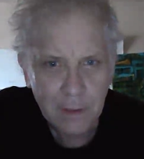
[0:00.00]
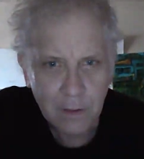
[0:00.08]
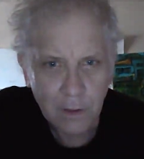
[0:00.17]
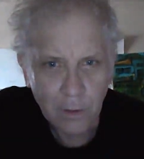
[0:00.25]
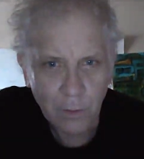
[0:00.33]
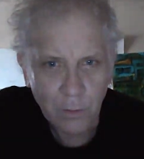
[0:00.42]

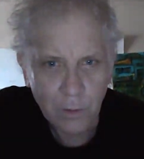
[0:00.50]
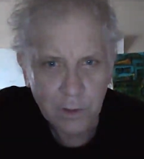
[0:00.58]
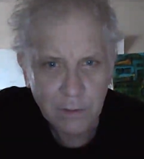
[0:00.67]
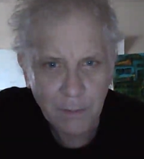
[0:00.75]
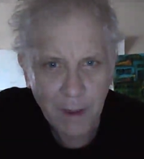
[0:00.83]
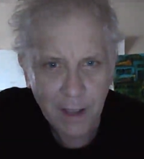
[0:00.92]

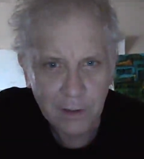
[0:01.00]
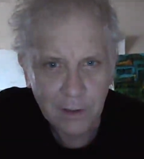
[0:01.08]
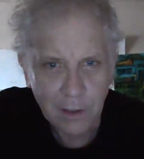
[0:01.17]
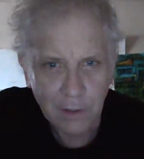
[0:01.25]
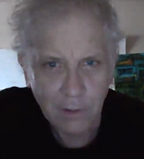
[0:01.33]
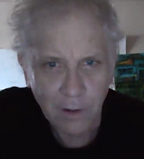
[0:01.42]
Which
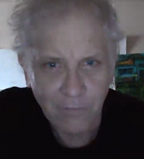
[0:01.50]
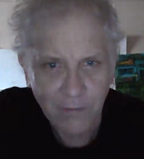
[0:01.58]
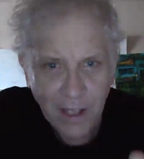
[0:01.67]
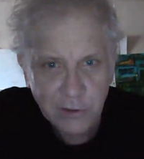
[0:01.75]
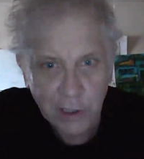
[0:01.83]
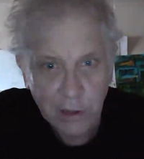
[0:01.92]
meant the
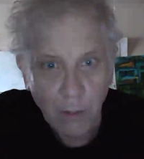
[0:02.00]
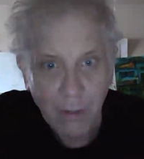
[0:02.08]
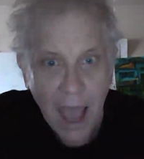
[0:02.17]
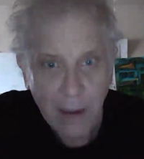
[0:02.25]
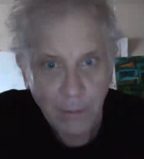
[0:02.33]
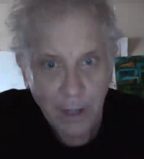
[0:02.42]
avenging the
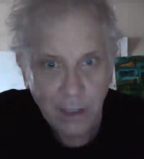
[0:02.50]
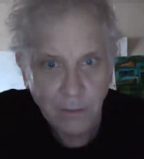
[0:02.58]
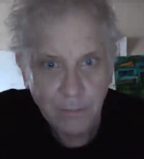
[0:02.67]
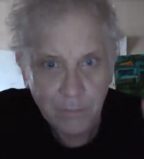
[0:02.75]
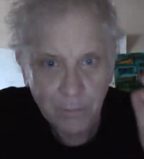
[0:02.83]
black man.